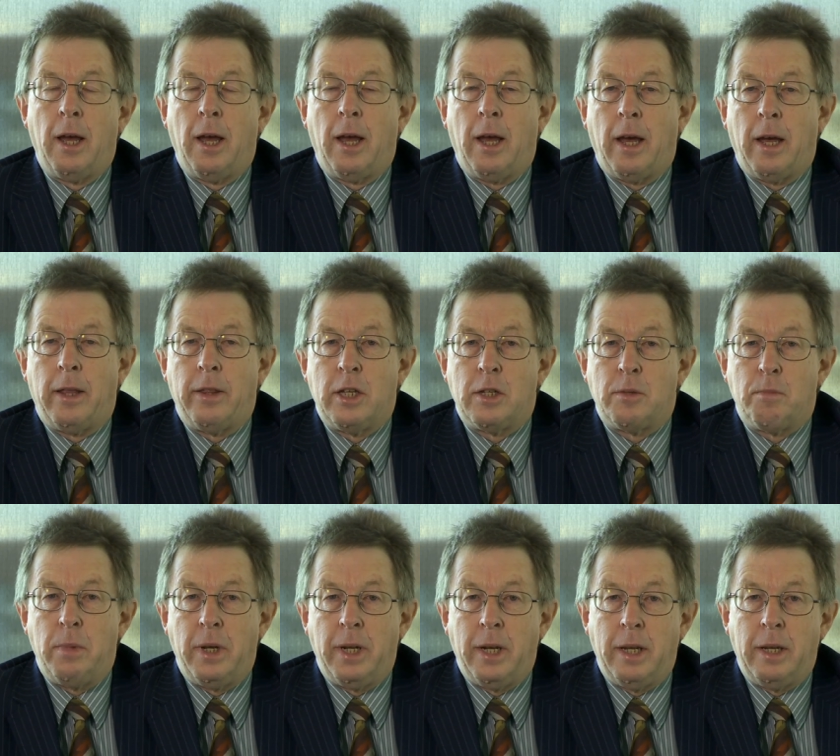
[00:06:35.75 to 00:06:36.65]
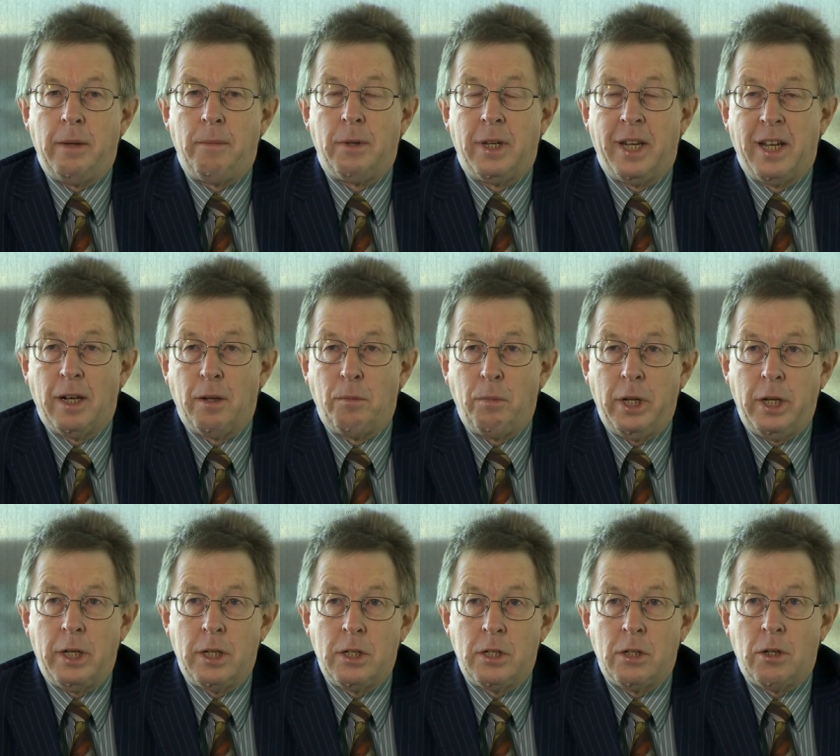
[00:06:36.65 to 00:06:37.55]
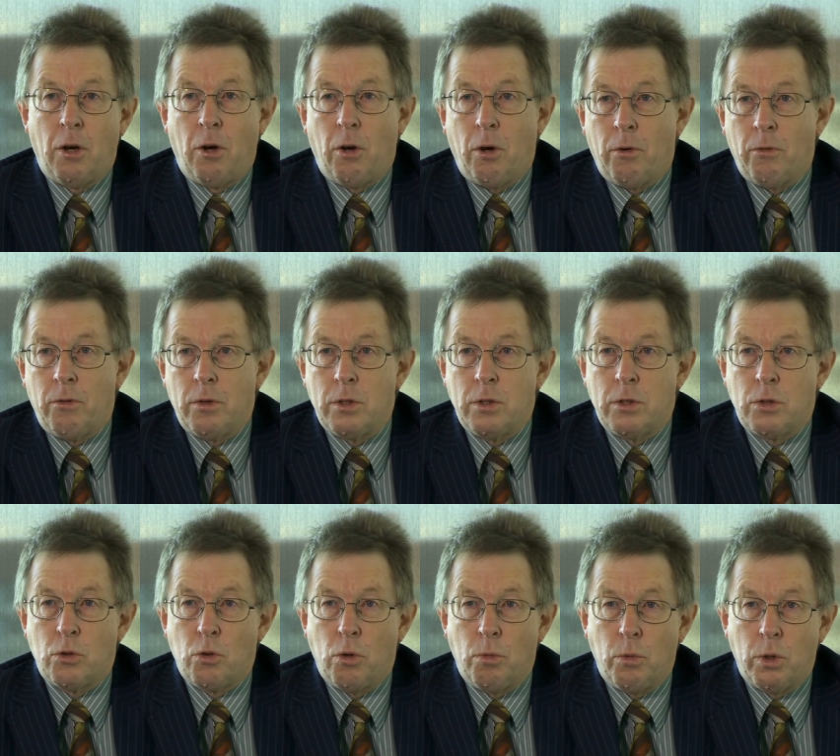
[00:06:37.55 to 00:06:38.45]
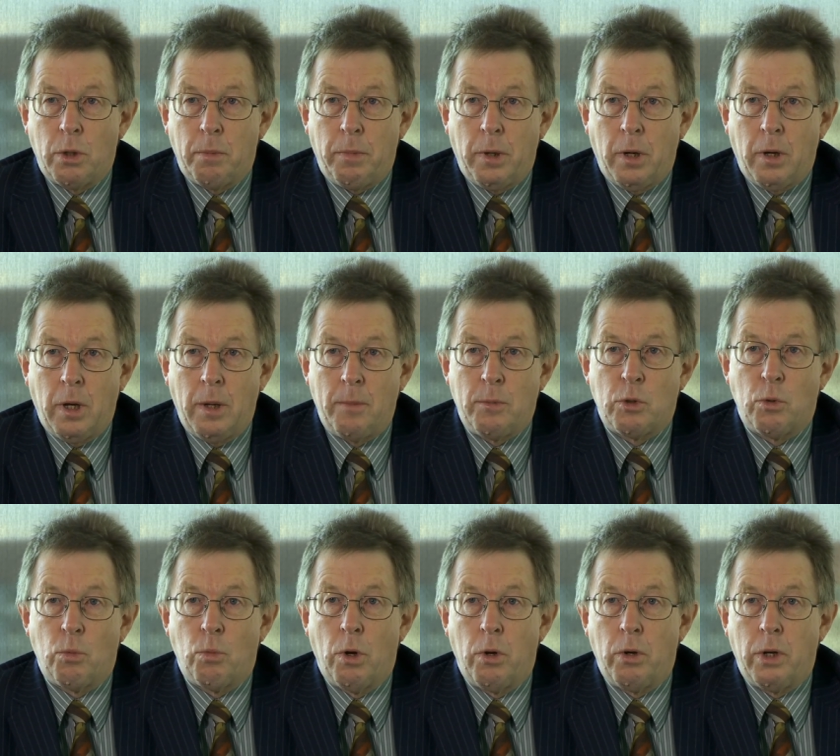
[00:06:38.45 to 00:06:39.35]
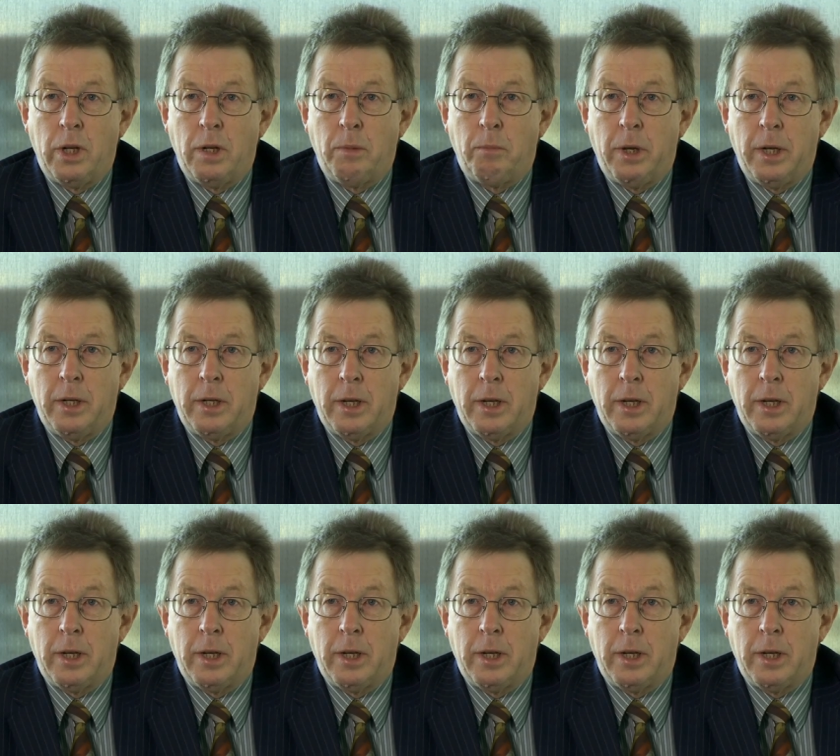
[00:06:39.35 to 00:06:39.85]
Uh, there's many kilometres of stormwater pipes, roading being